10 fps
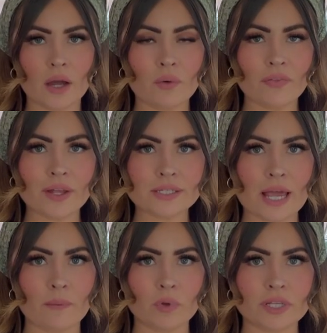Around that
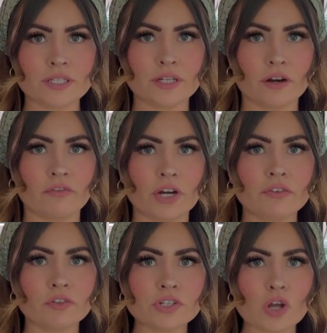time, we listed our
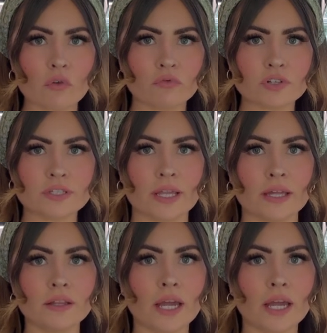very first home for sale,